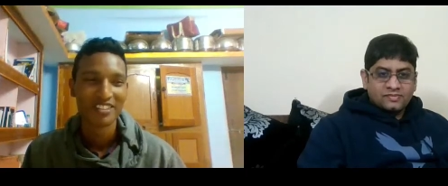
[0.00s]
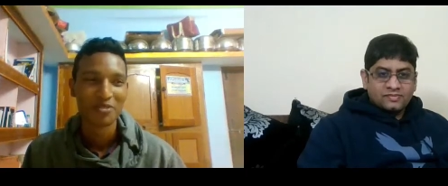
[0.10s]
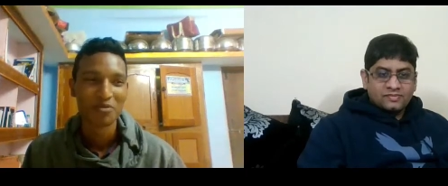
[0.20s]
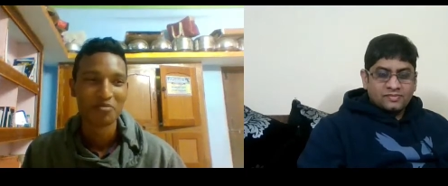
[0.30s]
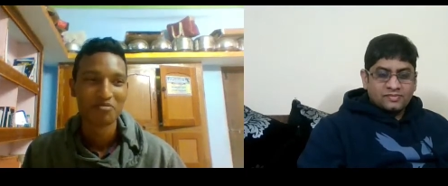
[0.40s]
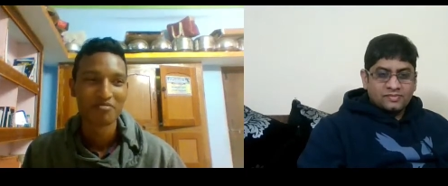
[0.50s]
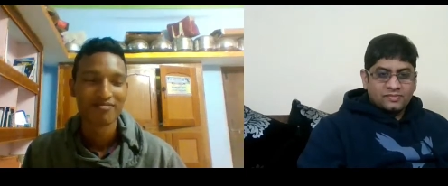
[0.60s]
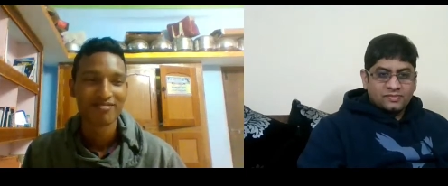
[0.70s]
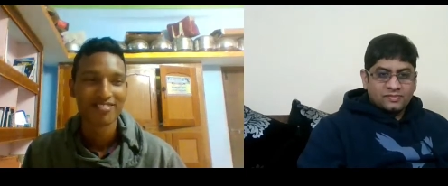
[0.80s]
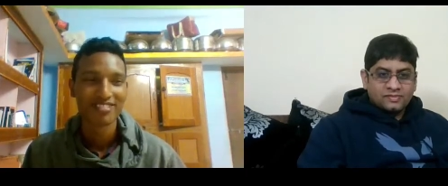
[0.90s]
Speaker 1: Um,
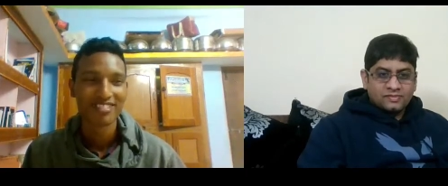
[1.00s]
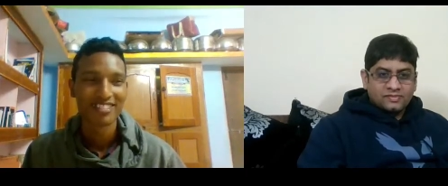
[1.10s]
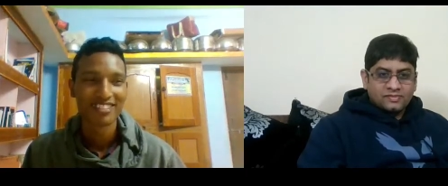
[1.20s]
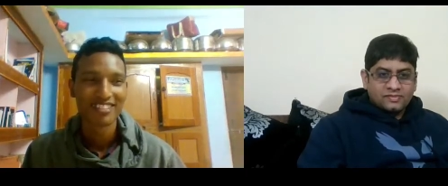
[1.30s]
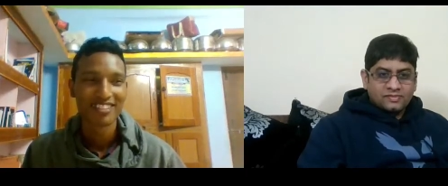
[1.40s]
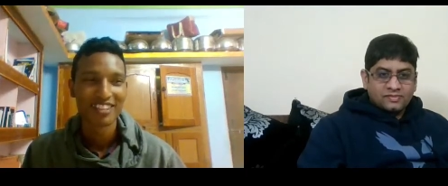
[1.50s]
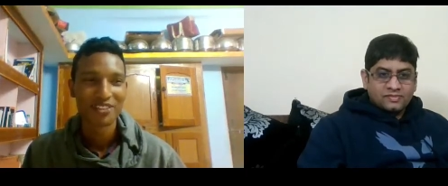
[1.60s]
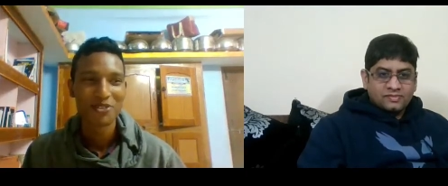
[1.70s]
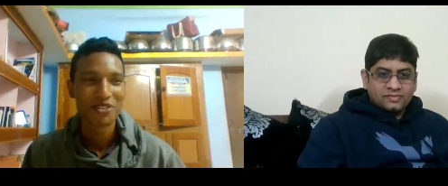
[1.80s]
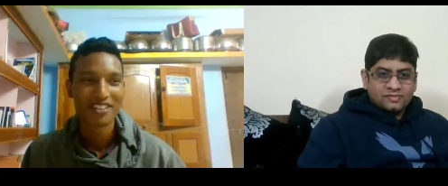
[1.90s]
I
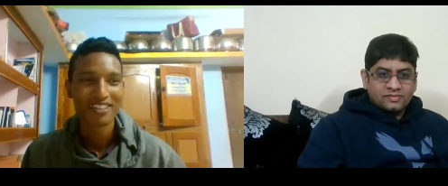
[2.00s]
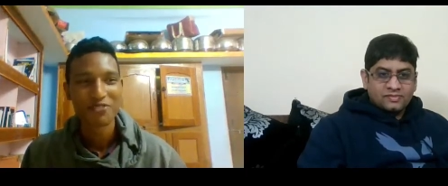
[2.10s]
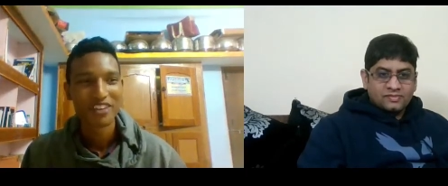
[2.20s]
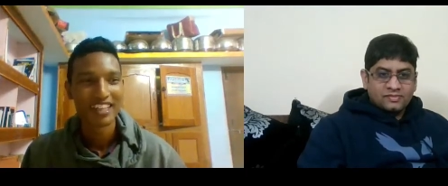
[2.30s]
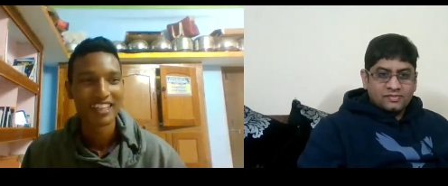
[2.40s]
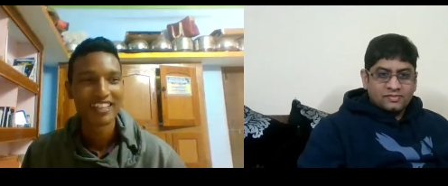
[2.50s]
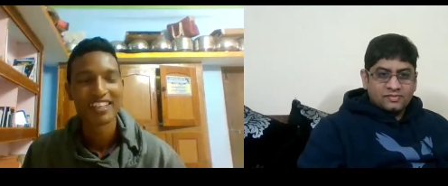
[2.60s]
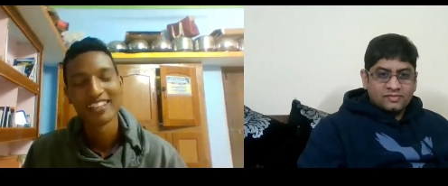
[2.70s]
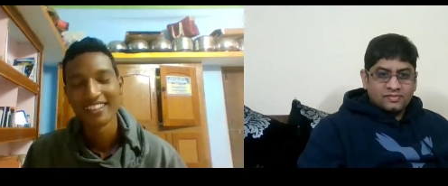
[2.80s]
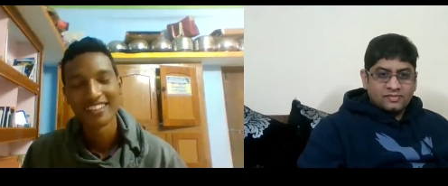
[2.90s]
don't know, sir, where
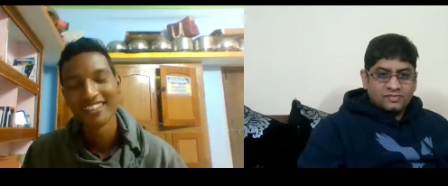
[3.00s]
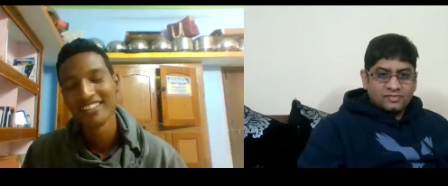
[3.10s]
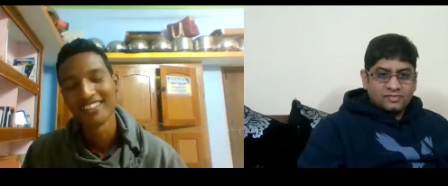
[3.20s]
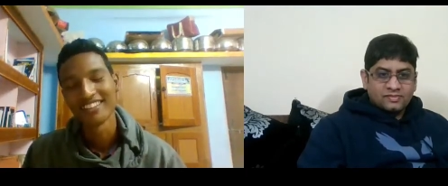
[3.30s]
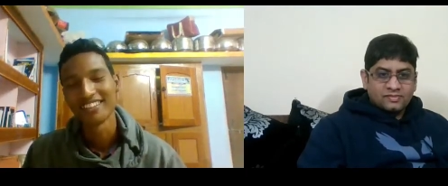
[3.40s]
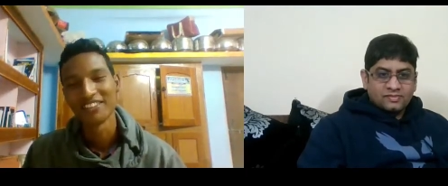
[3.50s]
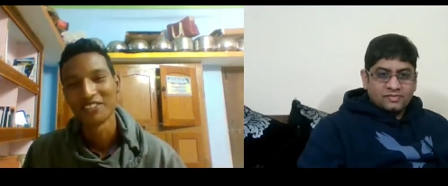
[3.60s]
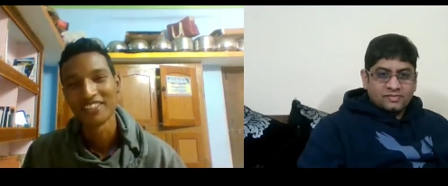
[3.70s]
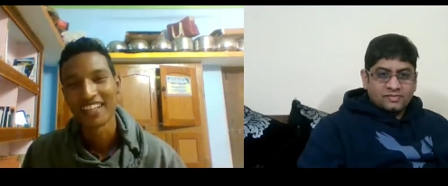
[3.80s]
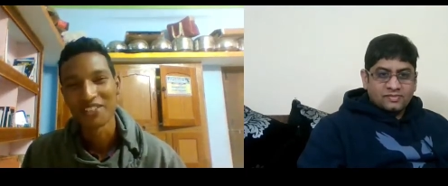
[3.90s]
he did the
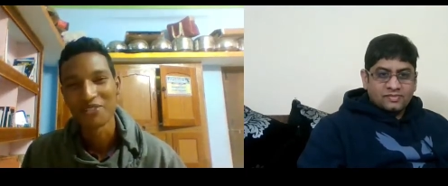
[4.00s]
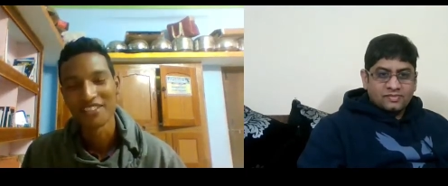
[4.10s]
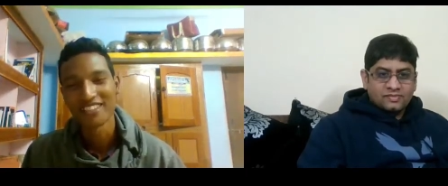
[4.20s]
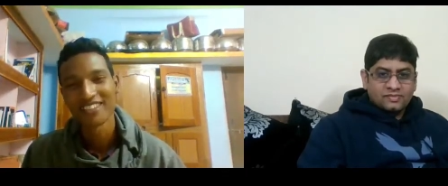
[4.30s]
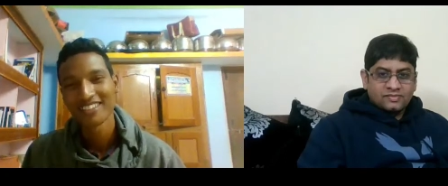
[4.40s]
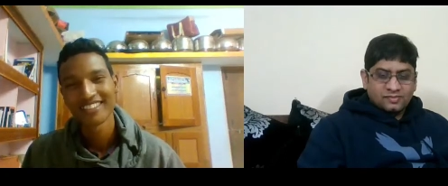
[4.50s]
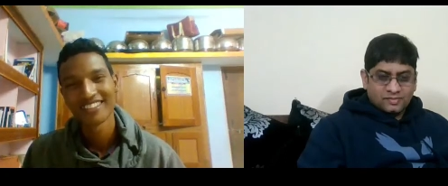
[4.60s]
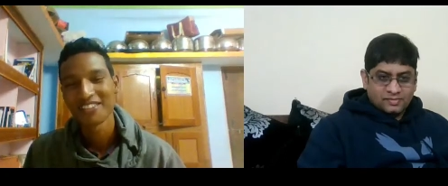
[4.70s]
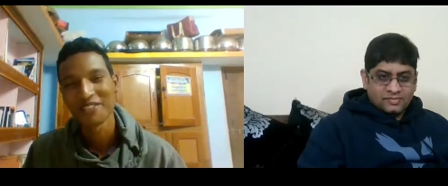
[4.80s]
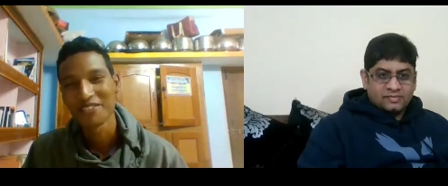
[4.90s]
graduation.
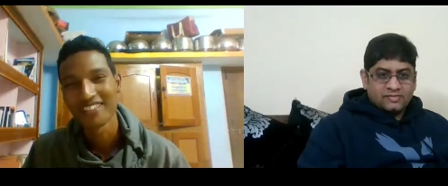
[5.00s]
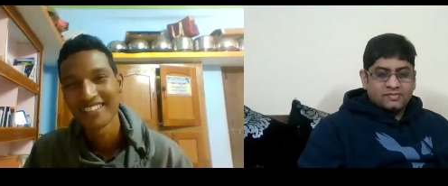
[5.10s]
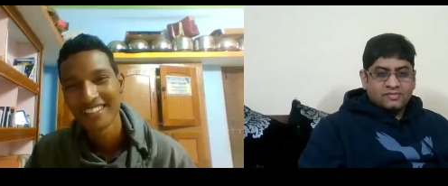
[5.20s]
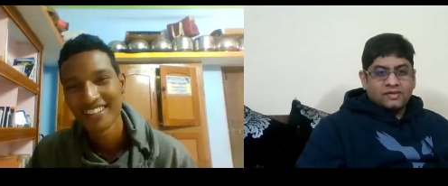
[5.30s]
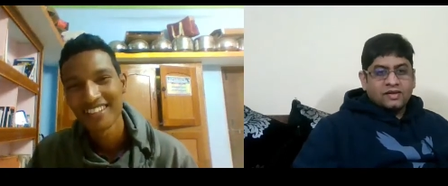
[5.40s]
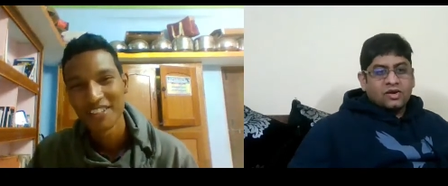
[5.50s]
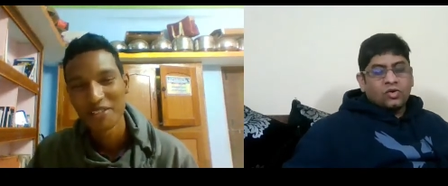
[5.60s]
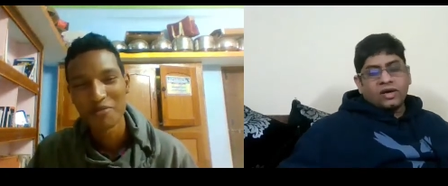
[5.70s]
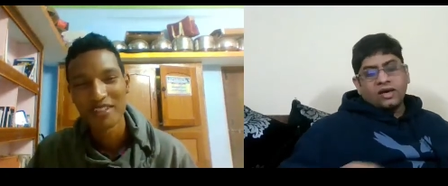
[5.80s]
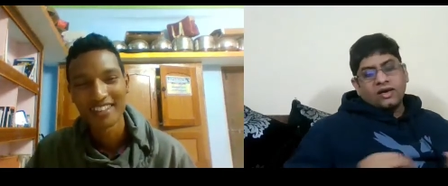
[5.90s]

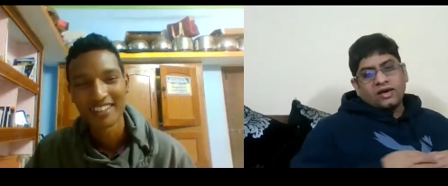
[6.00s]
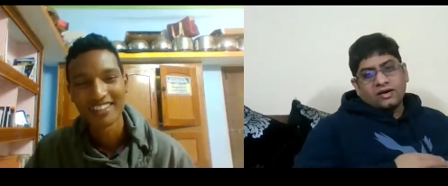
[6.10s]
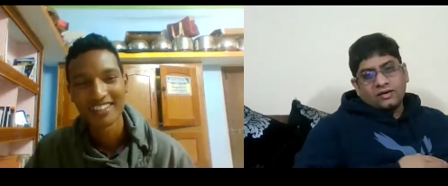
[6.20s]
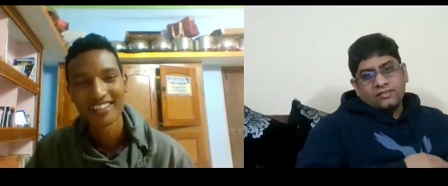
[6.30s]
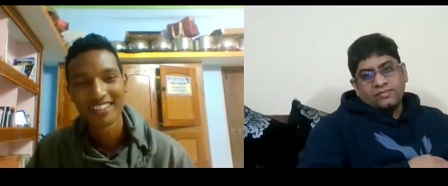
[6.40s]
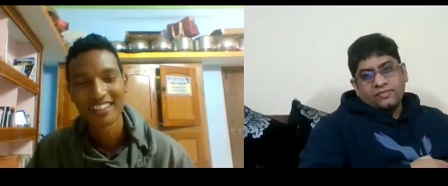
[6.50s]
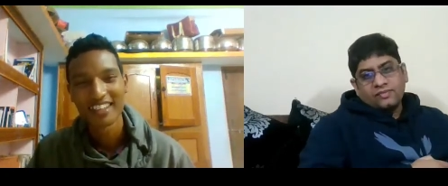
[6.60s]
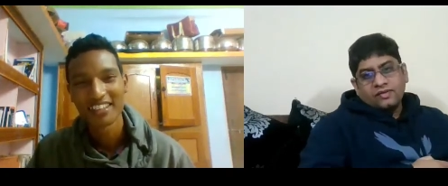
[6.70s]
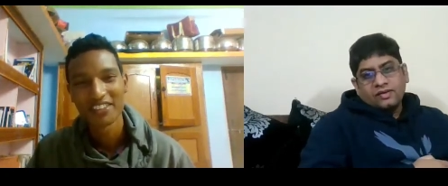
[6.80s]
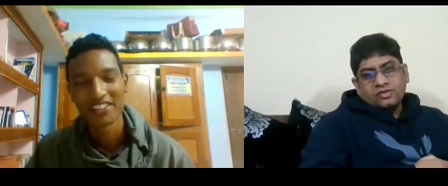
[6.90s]
Speaker 2: Okay. But, uh, uh,
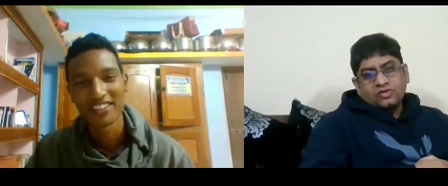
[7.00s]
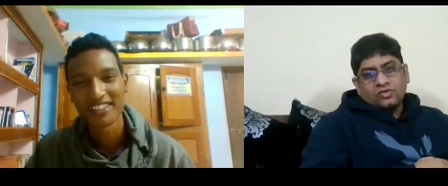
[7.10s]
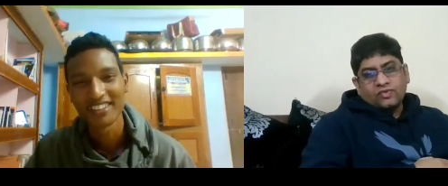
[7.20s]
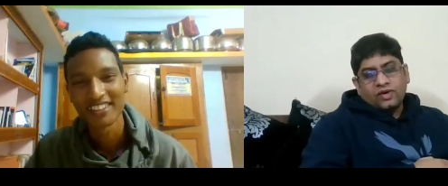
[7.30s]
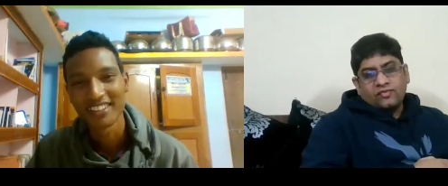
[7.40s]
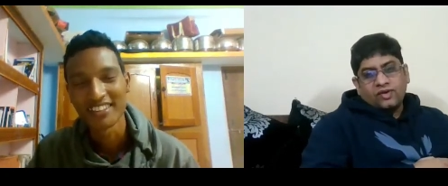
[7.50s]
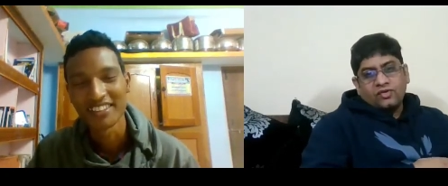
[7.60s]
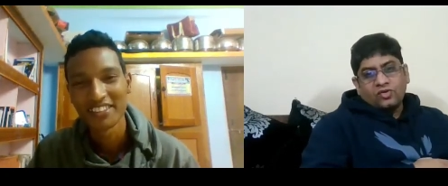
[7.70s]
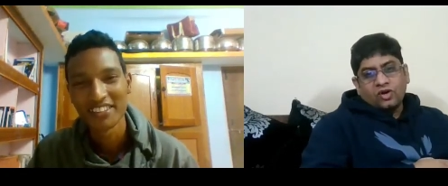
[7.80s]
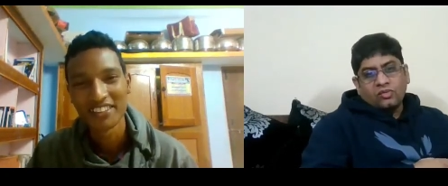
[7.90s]
so when when
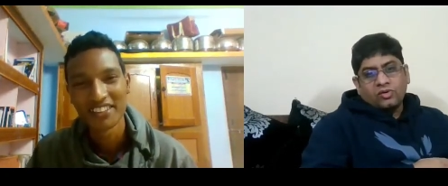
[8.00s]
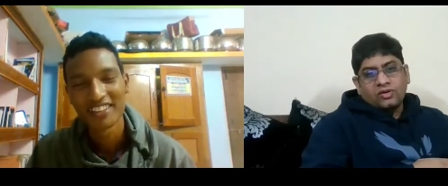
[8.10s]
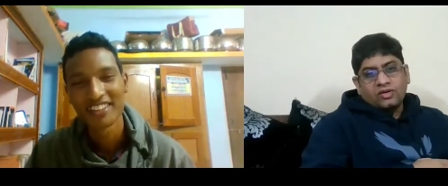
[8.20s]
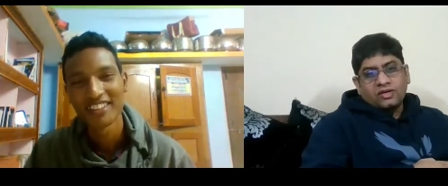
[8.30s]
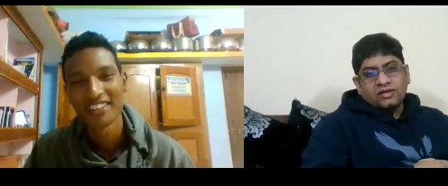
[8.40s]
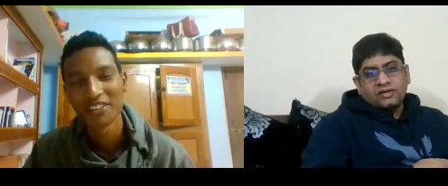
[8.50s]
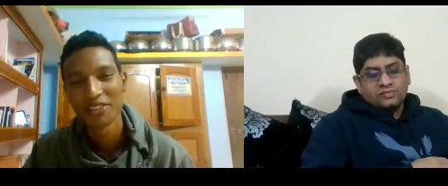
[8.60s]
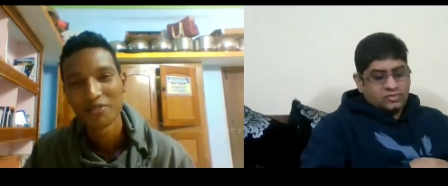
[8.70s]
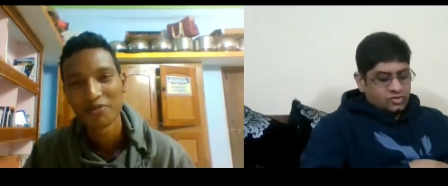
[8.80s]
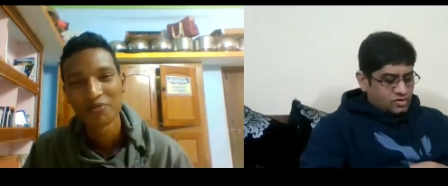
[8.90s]
you talk about uh,
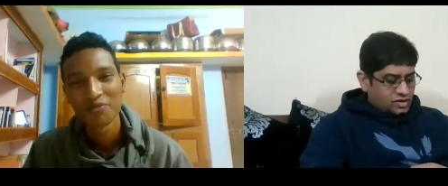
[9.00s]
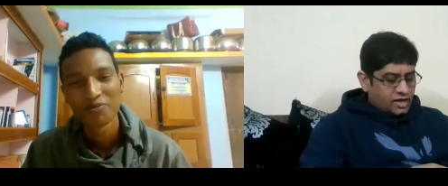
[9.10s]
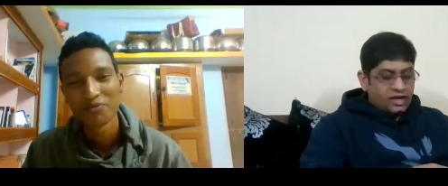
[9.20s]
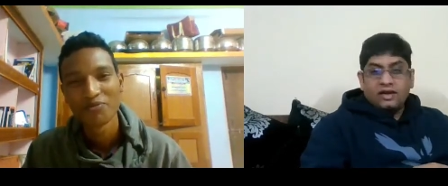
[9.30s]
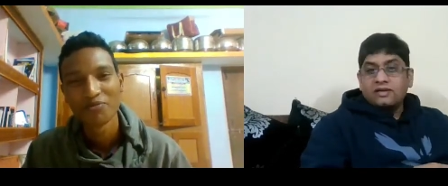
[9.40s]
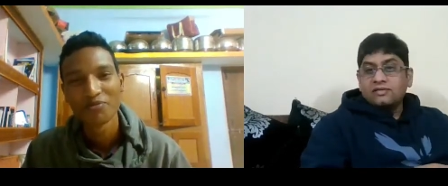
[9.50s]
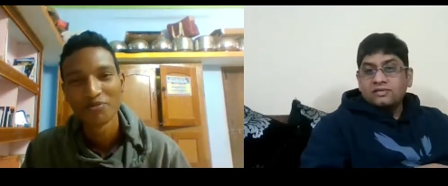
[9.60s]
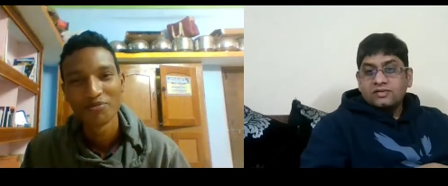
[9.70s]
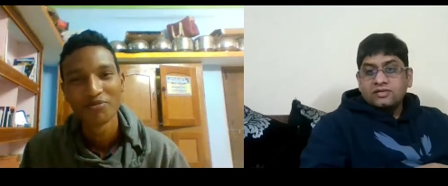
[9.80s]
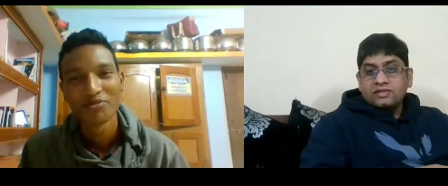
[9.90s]
you know GAIL,
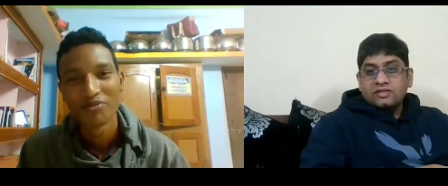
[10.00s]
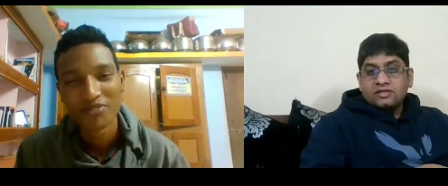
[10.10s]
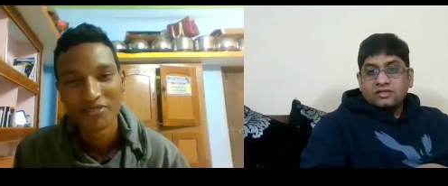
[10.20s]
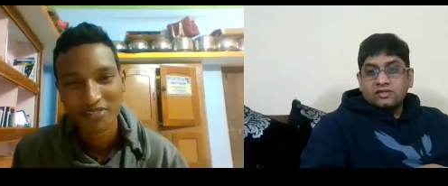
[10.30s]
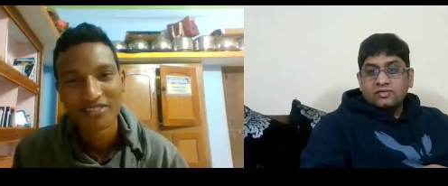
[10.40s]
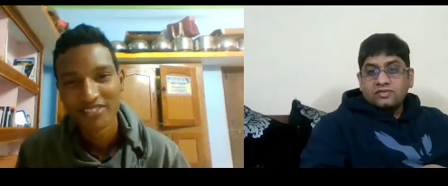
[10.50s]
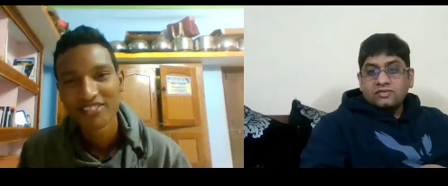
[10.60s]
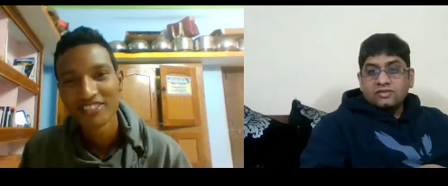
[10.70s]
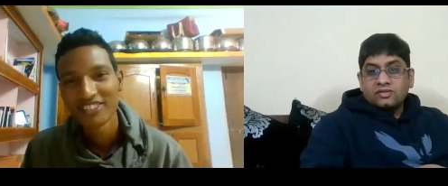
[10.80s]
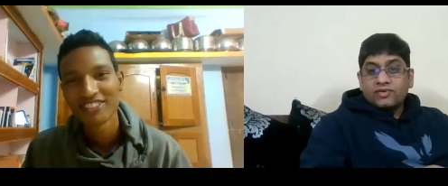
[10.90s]
uh, the